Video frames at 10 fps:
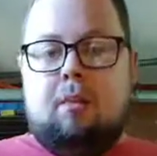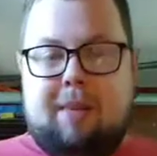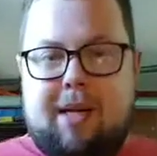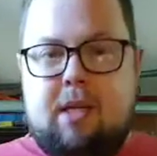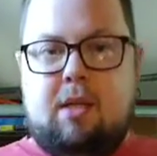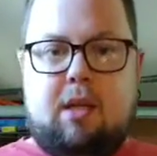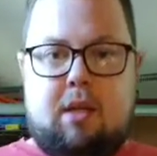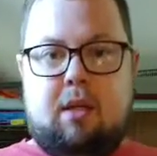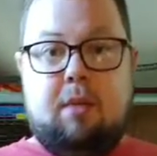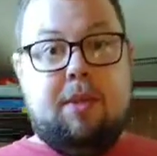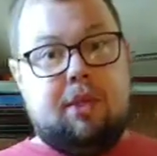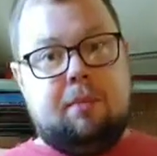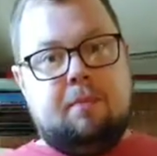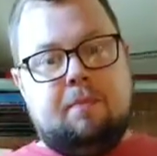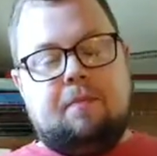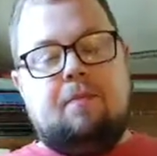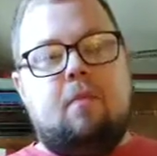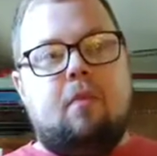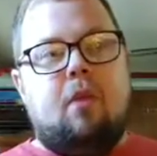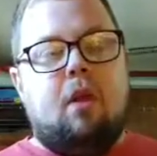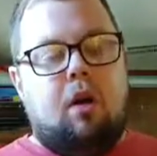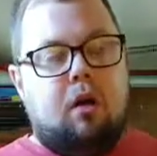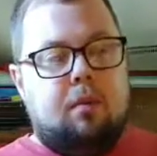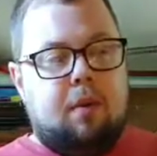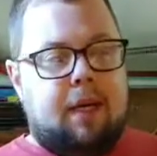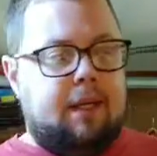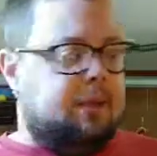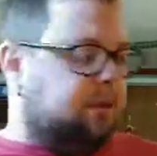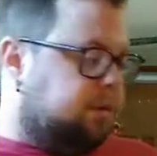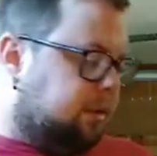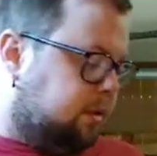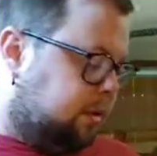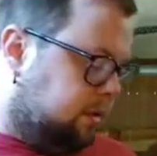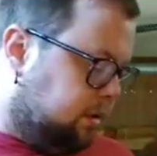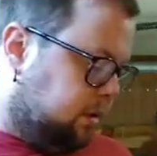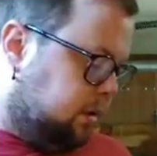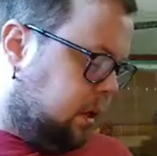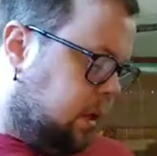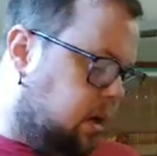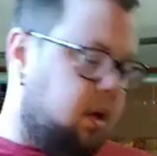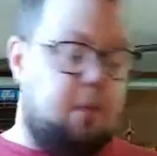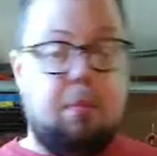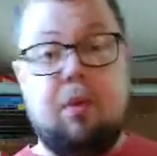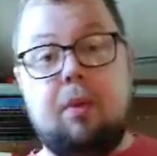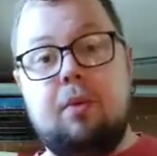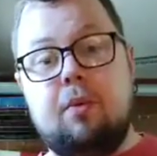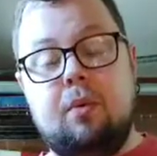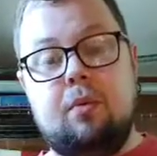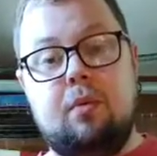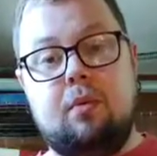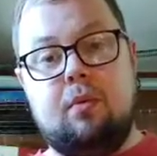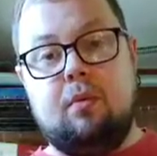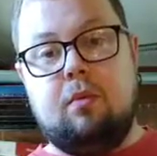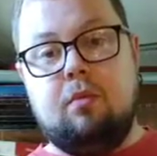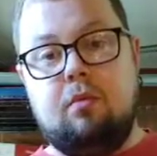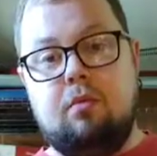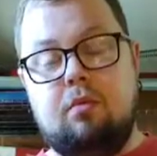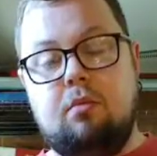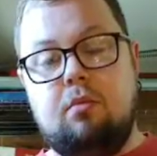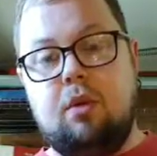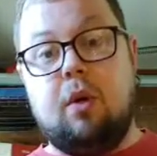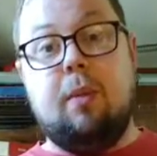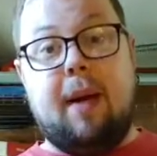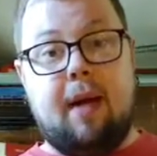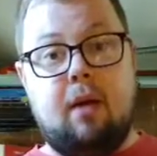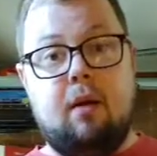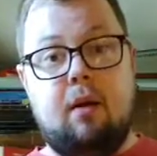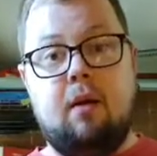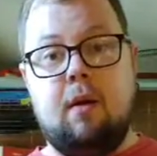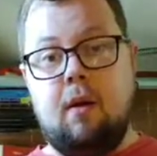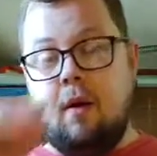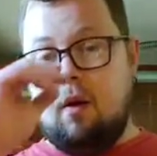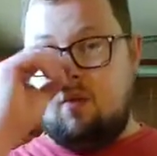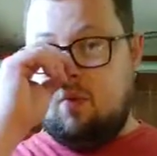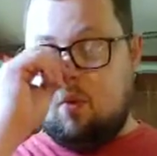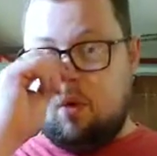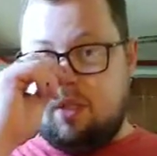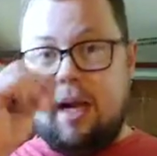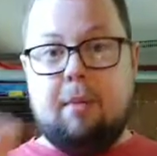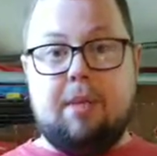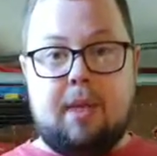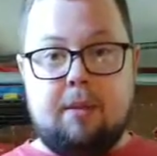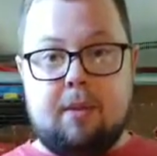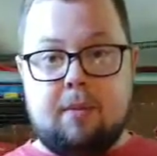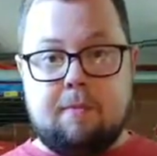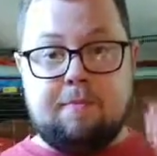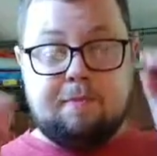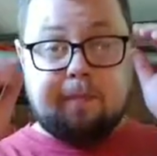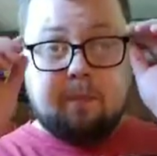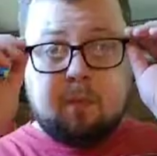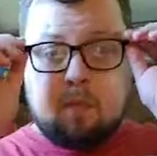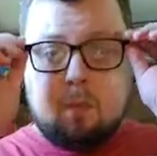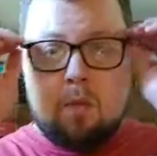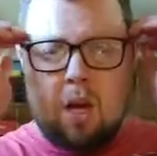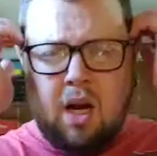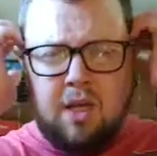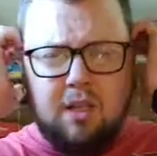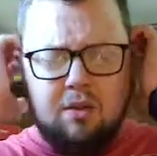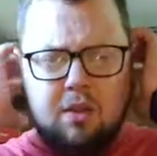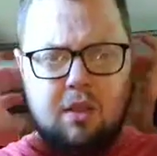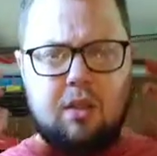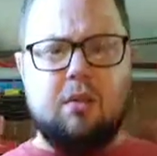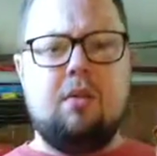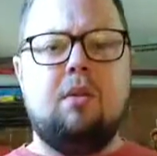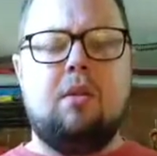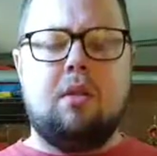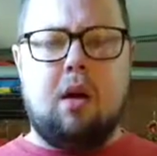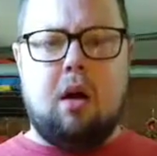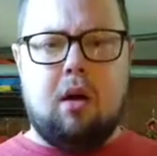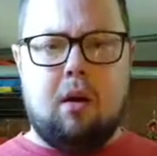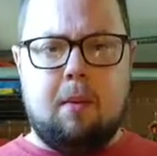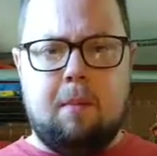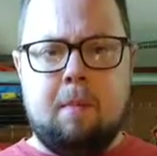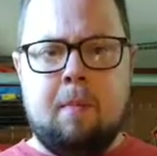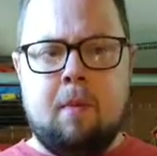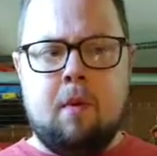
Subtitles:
madness and commission. I use blue yoga mat for stab tips. I used to use the